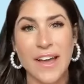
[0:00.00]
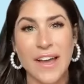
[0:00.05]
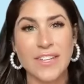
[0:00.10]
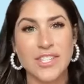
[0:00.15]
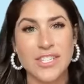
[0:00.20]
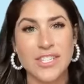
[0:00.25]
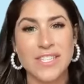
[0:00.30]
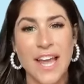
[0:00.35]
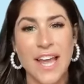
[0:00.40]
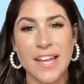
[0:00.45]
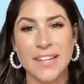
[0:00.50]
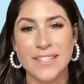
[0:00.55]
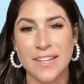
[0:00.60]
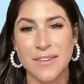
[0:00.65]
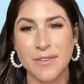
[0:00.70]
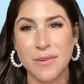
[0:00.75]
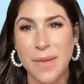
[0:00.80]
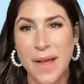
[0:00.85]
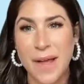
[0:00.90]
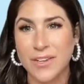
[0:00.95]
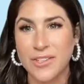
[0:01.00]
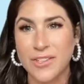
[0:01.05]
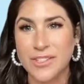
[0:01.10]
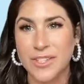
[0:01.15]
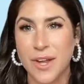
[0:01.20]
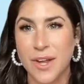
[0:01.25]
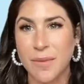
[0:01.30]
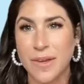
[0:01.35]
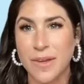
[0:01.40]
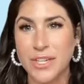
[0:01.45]
I just had David
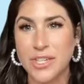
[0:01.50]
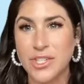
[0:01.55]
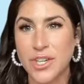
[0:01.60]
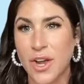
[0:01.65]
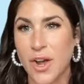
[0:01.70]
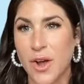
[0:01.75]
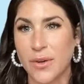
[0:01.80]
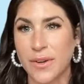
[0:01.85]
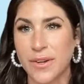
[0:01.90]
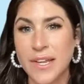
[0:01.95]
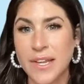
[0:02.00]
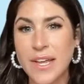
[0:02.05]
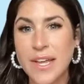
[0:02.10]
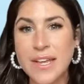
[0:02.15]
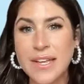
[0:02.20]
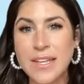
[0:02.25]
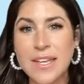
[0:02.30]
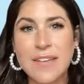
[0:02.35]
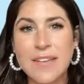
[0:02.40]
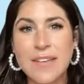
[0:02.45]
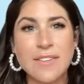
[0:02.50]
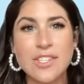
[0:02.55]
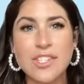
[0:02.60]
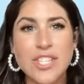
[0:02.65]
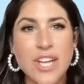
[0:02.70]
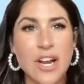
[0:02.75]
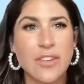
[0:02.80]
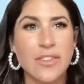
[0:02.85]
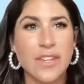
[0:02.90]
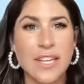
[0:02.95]
Patterson on my show and he even
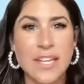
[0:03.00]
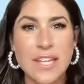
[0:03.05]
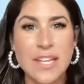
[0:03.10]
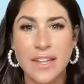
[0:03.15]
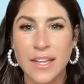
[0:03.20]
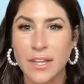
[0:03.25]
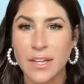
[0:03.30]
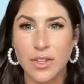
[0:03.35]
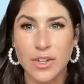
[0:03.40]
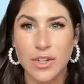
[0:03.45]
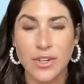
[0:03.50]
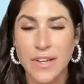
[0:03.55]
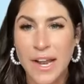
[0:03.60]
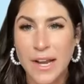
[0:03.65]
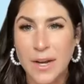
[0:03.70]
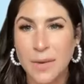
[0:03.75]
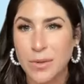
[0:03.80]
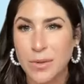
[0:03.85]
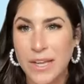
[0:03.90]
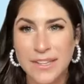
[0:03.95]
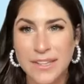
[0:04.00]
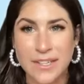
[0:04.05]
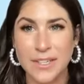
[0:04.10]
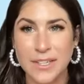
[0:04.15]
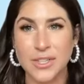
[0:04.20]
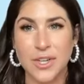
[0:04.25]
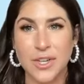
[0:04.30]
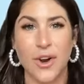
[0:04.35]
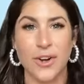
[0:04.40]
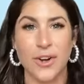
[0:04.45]
shared that he like learned how to play the
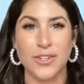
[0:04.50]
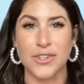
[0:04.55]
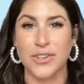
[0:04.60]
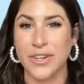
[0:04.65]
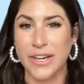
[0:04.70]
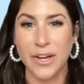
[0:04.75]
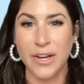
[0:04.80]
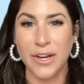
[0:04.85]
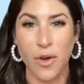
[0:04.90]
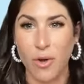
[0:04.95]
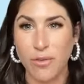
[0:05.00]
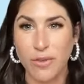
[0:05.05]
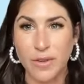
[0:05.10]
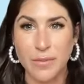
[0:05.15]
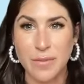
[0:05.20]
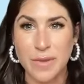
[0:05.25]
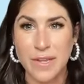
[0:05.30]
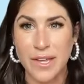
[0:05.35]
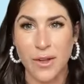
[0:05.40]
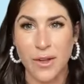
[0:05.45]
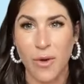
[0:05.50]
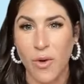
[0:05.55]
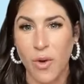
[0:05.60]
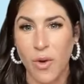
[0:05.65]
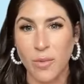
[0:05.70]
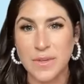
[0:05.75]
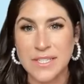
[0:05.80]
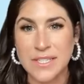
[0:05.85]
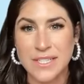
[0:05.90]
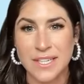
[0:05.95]
guitar during COVID being
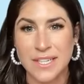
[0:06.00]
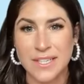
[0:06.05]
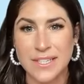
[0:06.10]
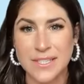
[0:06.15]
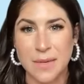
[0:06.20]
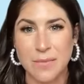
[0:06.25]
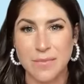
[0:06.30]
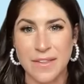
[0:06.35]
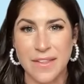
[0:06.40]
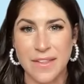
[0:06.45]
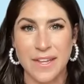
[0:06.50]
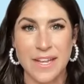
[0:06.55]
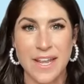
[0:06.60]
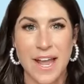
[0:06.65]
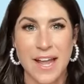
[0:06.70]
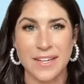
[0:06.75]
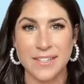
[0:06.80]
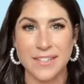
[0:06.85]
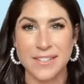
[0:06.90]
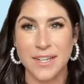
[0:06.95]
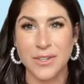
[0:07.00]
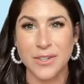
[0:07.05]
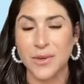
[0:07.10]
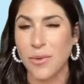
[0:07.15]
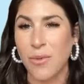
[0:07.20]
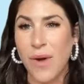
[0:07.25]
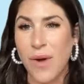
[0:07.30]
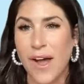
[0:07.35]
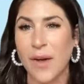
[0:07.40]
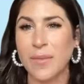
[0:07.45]
home. He said it's something that he hadn't done in
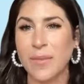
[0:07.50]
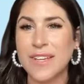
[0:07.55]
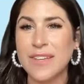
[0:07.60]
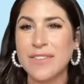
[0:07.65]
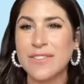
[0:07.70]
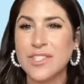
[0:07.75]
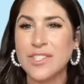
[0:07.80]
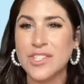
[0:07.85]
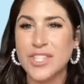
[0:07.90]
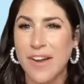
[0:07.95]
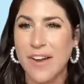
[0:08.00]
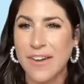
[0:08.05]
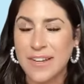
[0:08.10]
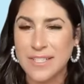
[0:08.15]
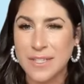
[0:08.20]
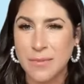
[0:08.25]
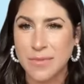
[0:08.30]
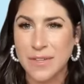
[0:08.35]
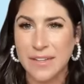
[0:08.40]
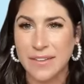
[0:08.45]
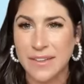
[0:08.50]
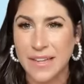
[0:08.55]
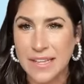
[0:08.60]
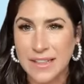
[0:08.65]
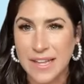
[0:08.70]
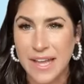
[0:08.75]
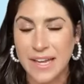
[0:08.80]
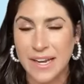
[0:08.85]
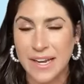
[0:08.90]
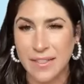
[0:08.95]
a while, but even sharing something
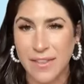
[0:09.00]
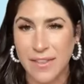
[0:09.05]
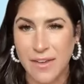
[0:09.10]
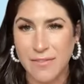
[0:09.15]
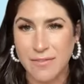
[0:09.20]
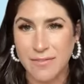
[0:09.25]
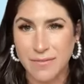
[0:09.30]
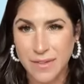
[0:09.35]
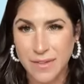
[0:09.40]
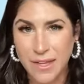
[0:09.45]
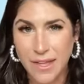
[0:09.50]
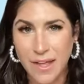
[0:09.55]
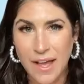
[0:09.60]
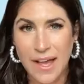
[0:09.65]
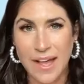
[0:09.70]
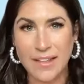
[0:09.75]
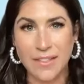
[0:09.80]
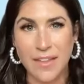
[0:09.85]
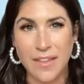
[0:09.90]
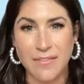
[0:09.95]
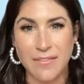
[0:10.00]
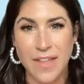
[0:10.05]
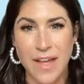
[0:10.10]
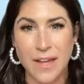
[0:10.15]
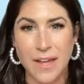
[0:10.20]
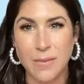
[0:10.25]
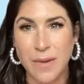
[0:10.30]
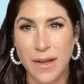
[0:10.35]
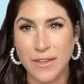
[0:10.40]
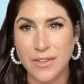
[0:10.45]
like that, I love
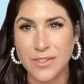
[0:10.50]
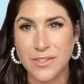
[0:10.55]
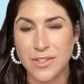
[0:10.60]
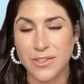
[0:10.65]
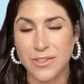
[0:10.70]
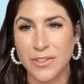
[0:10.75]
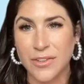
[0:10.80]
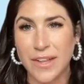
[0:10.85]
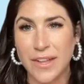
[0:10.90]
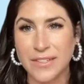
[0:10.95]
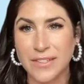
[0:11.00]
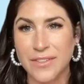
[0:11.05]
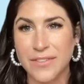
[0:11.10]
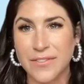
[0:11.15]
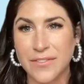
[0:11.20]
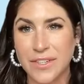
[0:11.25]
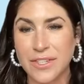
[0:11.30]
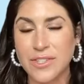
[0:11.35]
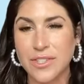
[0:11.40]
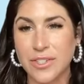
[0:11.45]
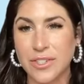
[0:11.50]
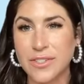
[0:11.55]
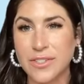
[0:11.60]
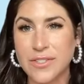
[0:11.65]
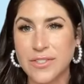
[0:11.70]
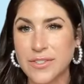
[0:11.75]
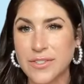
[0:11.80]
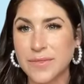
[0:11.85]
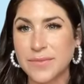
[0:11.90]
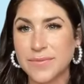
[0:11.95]
that about certain elected
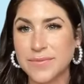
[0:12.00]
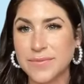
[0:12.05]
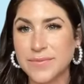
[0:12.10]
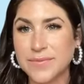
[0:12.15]
officials.